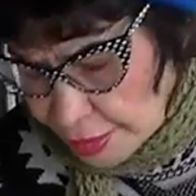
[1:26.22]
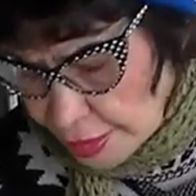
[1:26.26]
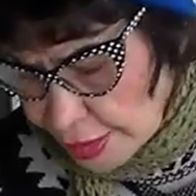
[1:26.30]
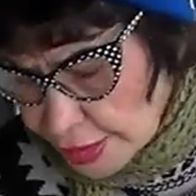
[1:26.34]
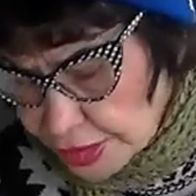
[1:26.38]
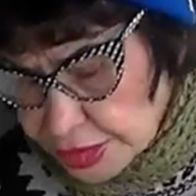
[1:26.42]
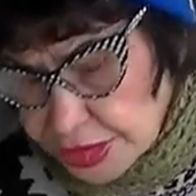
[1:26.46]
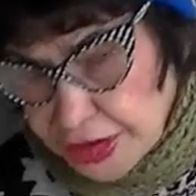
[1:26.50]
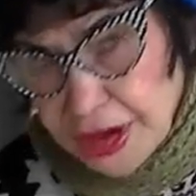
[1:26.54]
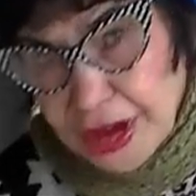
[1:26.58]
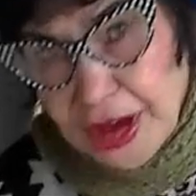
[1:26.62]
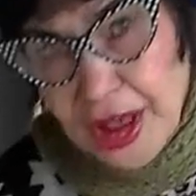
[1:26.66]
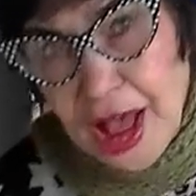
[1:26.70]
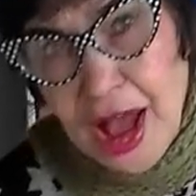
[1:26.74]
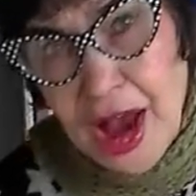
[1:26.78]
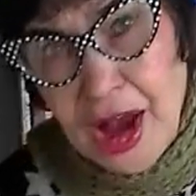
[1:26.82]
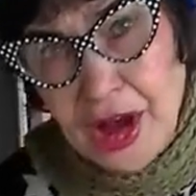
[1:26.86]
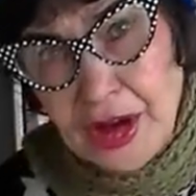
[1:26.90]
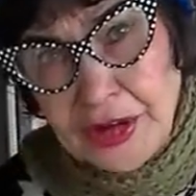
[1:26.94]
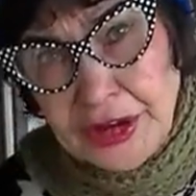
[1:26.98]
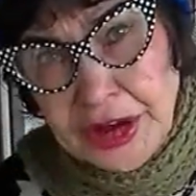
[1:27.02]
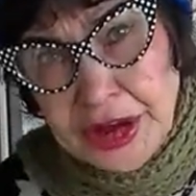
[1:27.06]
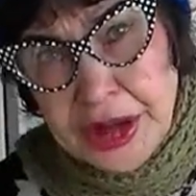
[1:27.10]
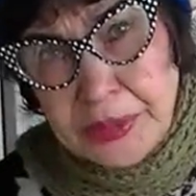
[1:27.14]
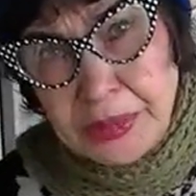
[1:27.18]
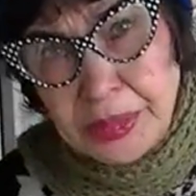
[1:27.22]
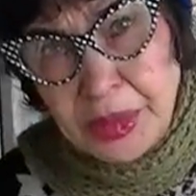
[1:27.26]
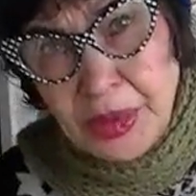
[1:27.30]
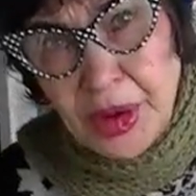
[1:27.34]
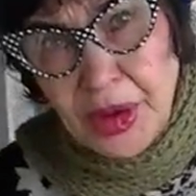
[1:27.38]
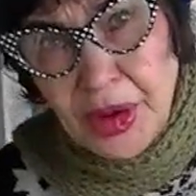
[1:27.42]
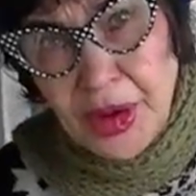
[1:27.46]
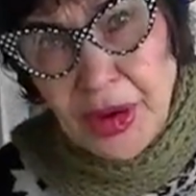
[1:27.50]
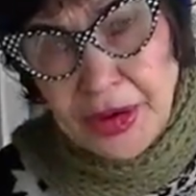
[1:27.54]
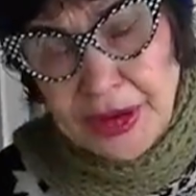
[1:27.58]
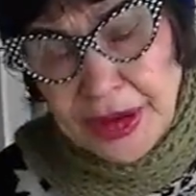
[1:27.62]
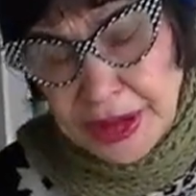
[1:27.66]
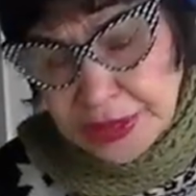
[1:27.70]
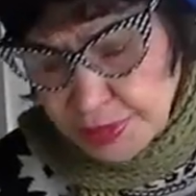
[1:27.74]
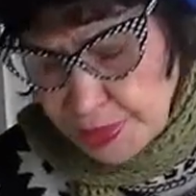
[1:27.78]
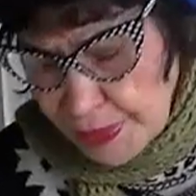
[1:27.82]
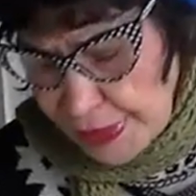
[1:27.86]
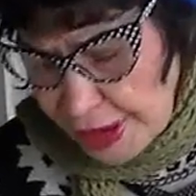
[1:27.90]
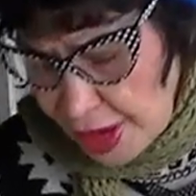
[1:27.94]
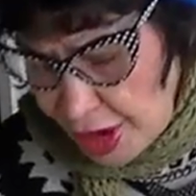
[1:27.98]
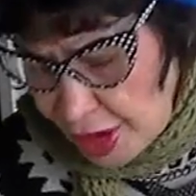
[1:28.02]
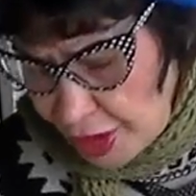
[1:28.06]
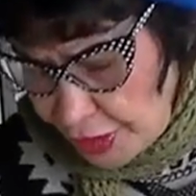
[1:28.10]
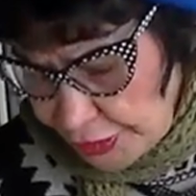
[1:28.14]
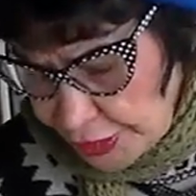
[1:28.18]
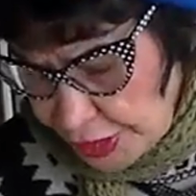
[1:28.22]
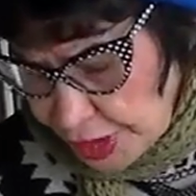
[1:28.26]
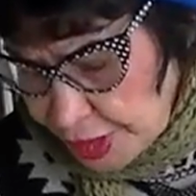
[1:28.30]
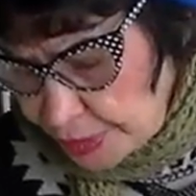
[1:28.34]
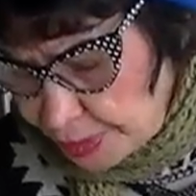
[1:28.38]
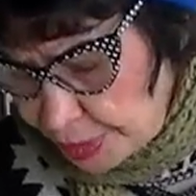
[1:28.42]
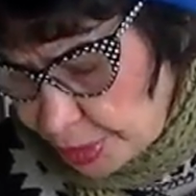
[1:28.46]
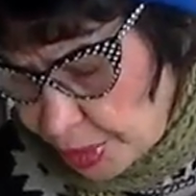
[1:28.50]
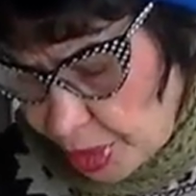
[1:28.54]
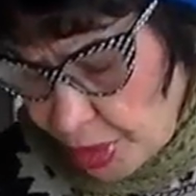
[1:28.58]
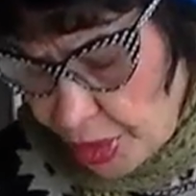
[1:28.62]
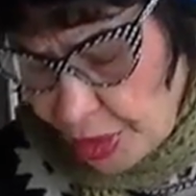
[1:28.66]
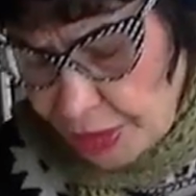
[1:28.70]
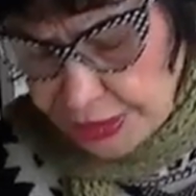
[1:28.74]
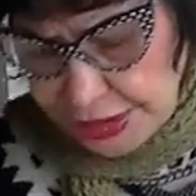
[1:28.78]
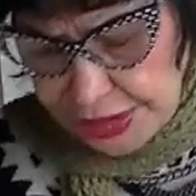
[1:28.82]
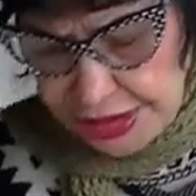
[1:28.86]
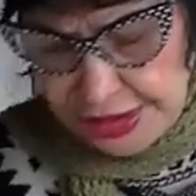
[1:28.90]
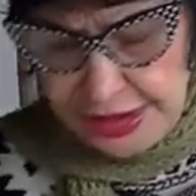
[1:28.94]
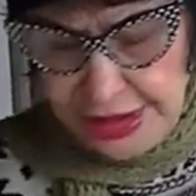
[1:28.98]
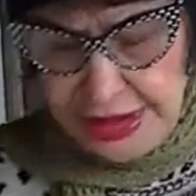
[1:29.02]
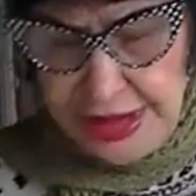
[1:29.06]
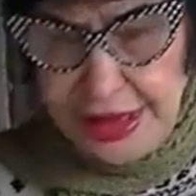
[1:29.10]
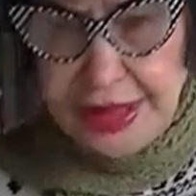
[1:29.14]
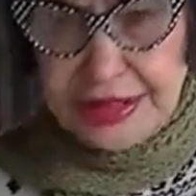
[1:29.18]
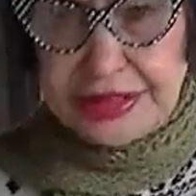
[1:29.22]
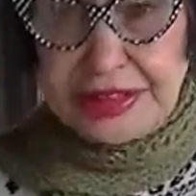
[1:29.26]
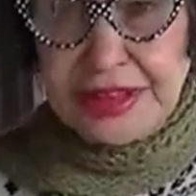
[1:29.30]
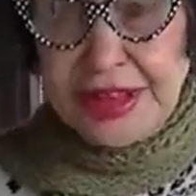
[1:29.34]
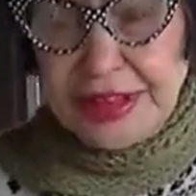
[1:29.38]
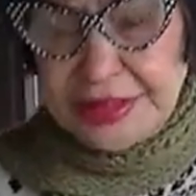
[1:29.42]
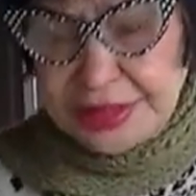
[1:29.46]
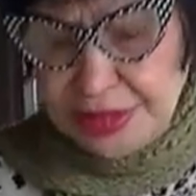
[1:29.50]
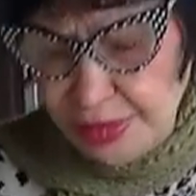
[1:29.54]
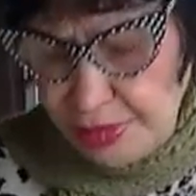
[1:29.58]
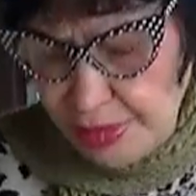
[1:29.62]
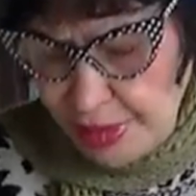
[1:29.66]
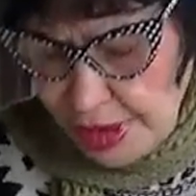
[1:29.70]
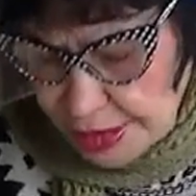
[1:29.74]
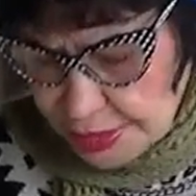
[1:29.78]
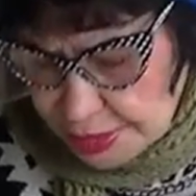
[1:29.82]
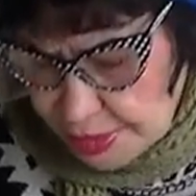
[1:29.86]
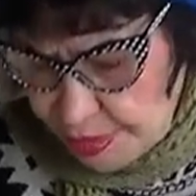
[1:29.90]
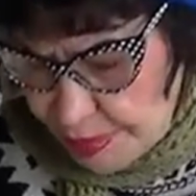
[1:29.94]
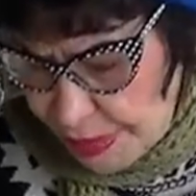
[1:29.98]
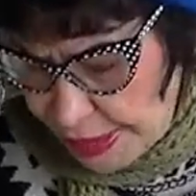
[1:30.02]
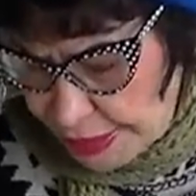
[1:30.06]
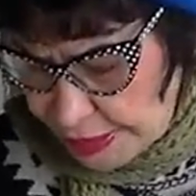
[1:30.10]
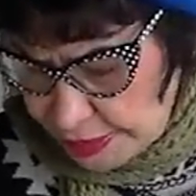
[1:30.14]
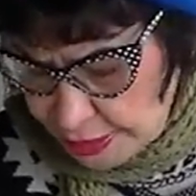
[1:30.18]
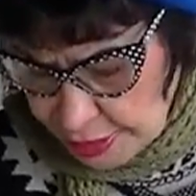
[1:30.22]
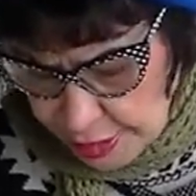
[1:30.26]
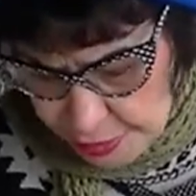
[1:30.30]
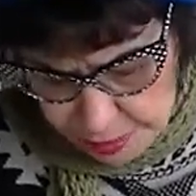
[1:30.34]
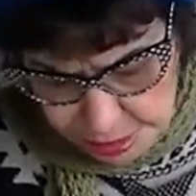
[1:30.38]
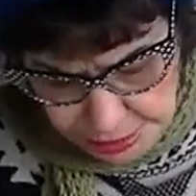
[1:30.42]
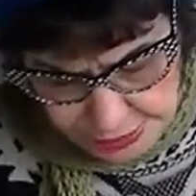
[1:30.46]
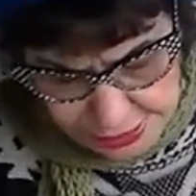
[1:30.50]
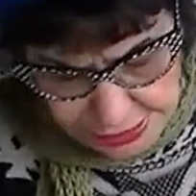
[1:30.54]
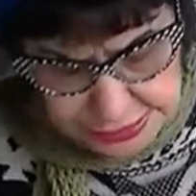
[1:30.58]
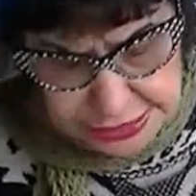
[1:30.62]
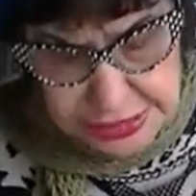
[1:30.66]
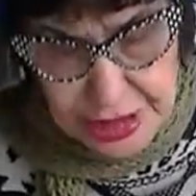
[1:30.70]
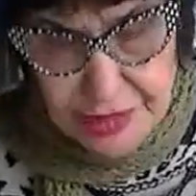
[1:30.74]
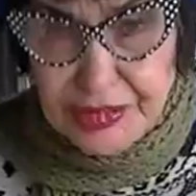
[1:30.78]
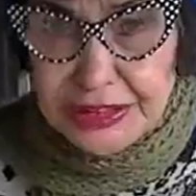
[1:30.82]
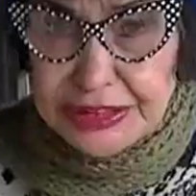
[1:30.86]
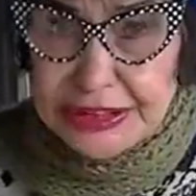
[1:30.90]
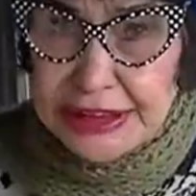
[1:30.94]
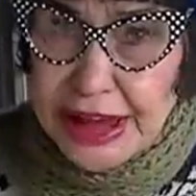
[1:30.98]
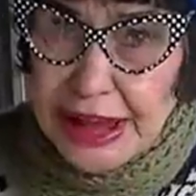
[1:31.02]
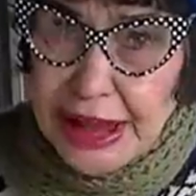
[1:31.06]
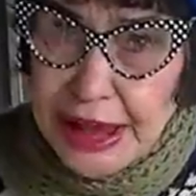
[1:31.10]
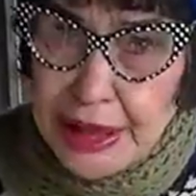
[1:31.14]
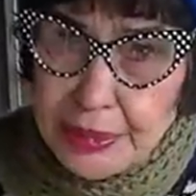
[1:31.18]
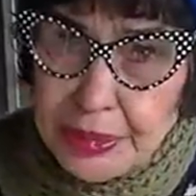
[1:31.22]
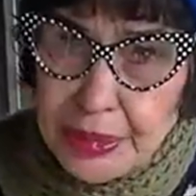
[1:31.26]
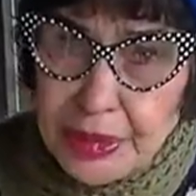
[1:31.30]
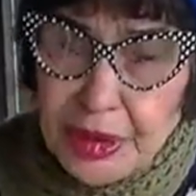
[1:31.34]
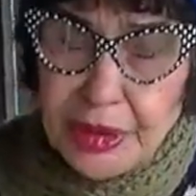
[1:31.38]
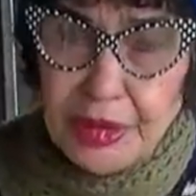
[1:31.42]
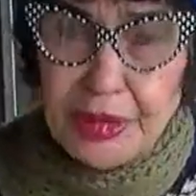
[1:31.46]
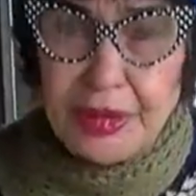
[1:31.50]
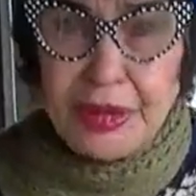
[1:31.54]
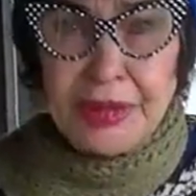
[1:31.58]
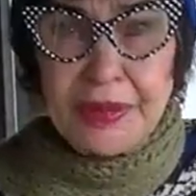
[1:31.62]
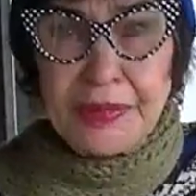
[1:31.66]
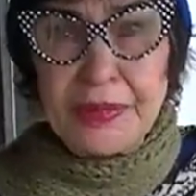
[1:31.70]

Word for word: It's an ironing board. It's my yeah. ironing board. See, it's, yeah. it's it's making the place of a table.